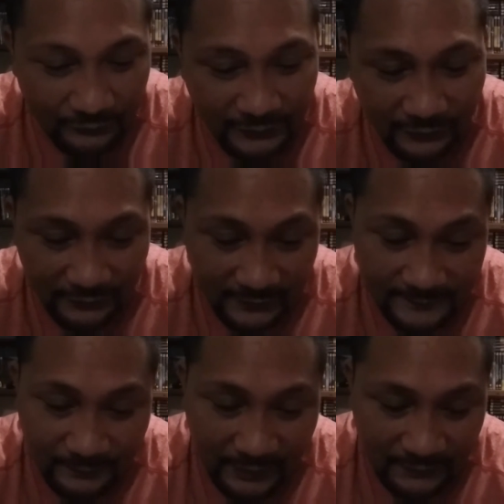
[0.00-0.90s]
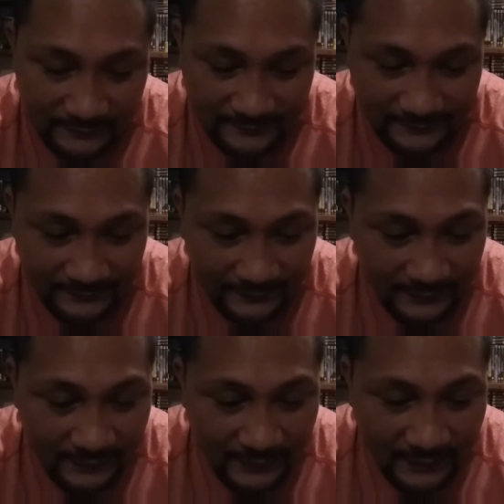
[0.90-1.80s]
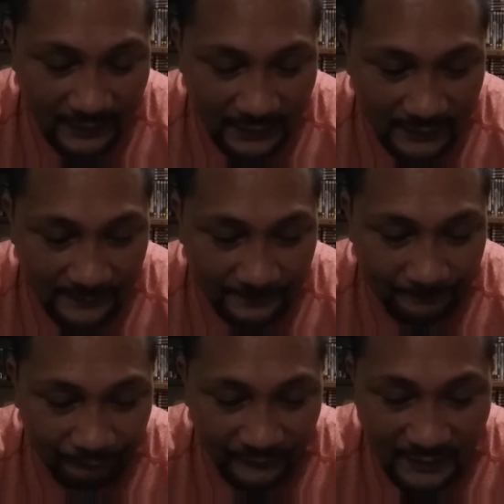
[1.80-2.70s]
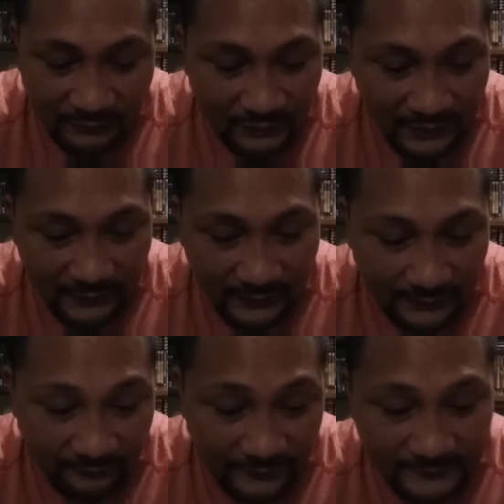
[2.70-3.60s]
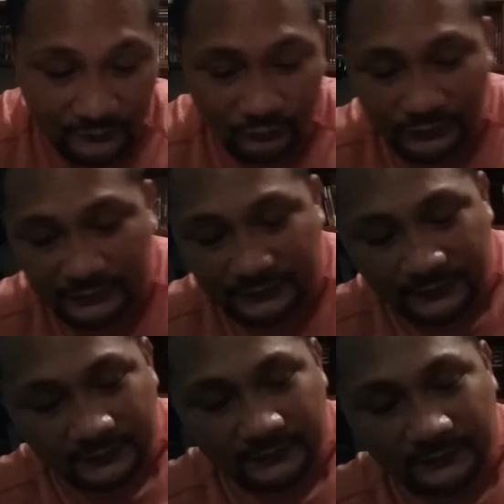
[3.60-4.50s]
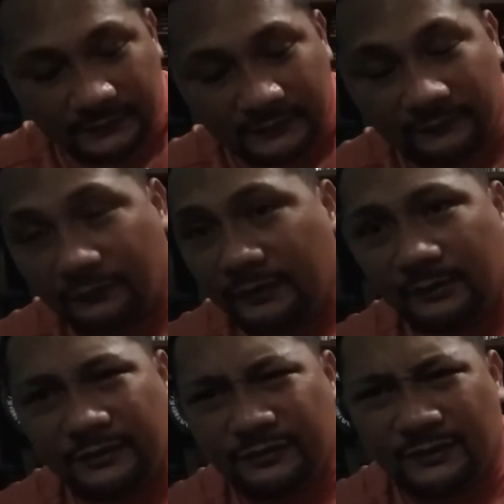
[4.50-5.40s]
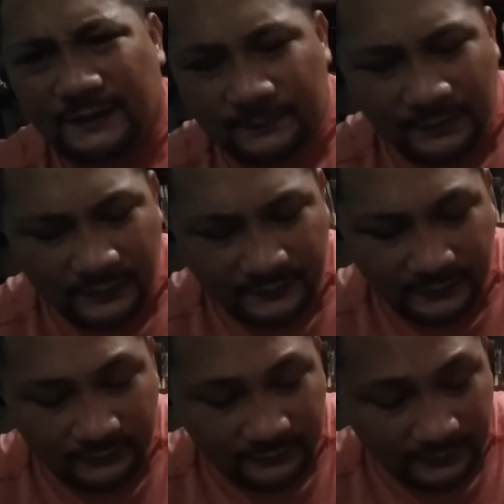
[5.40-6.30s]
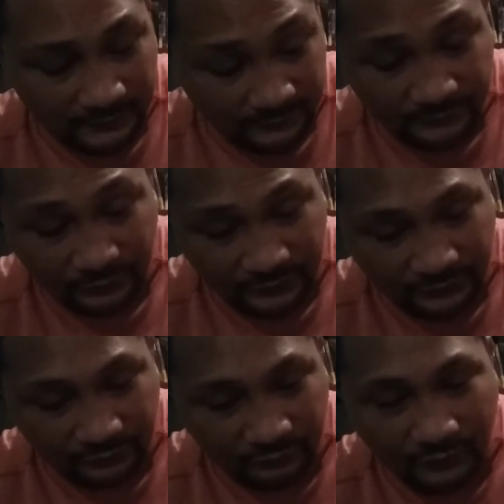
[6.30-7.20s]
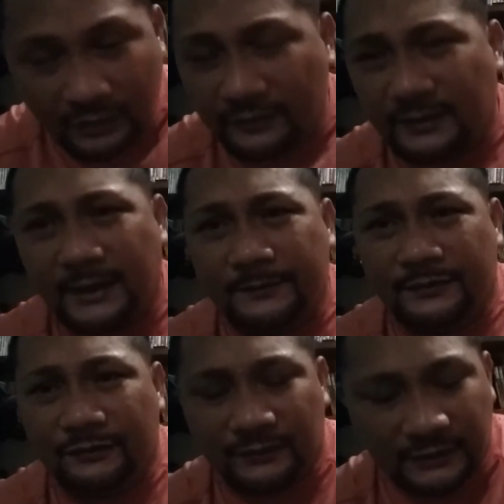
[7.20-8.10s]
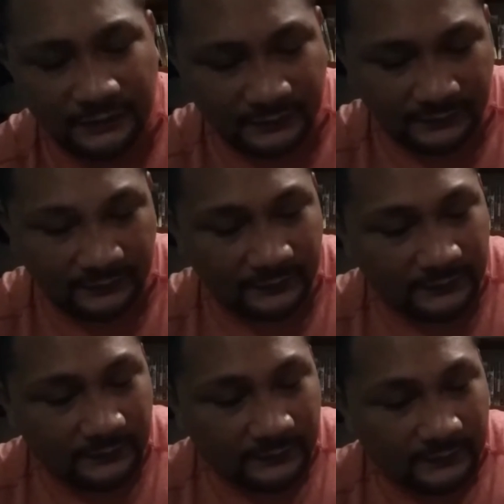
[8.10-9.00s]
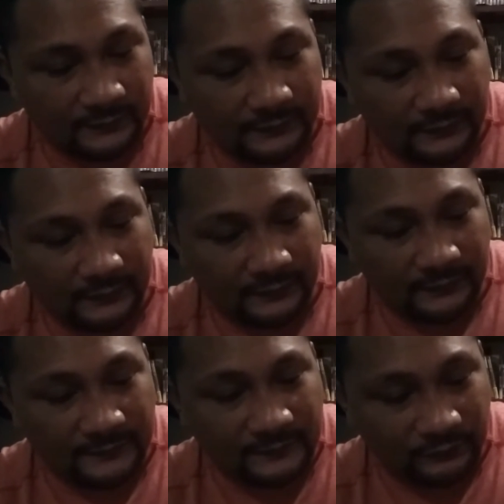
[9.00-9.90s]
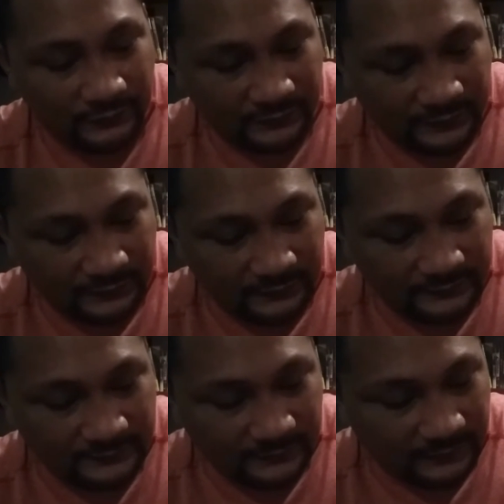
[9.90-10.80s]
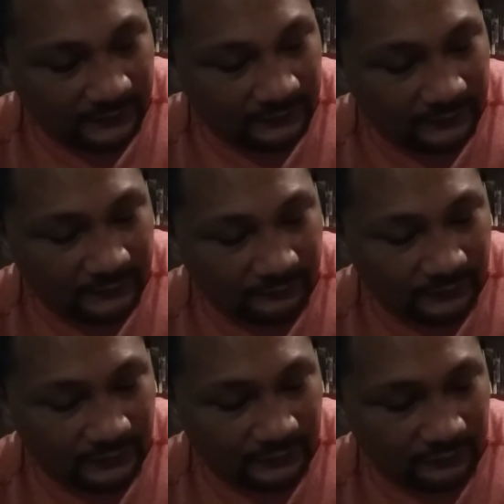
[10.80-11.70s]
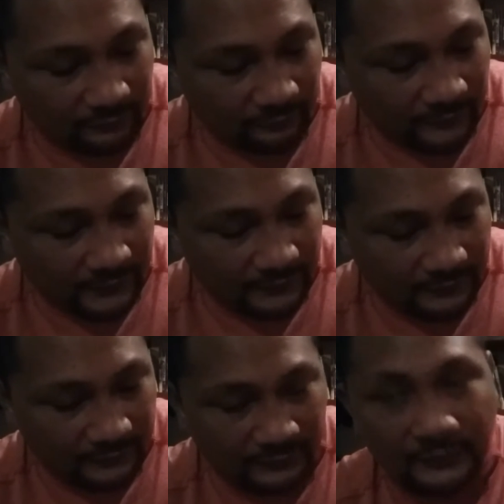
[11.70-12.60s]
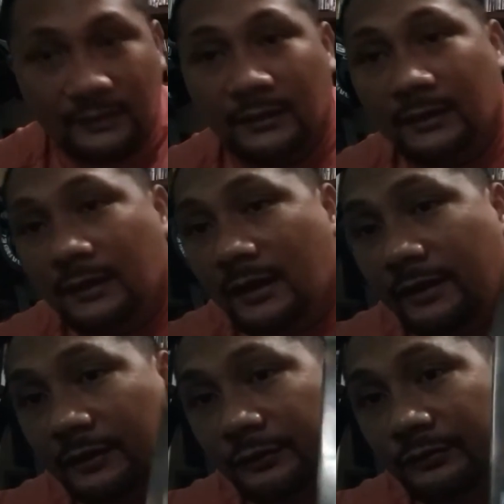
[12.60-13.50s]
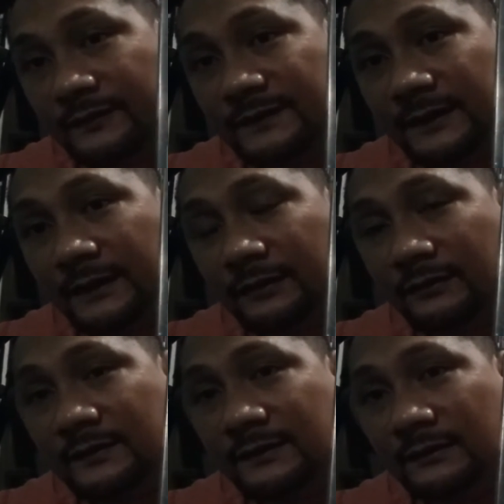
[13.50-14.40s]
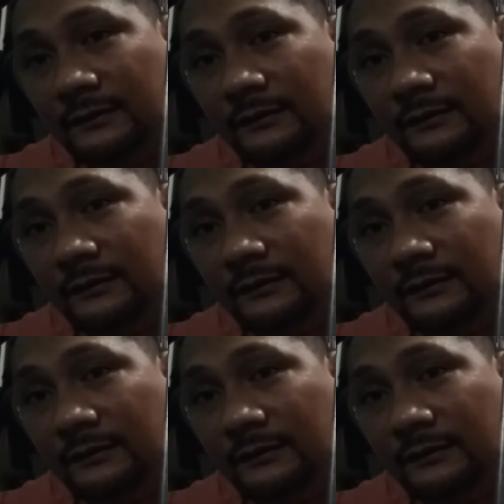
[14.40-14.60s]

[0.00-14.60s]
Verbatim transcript: only on Xbox. Um, I do not have this one for the original Xbox, and, and it looks really cool. All the games are $2.99, and this one is Kingdom Under Fire, The Crusaders.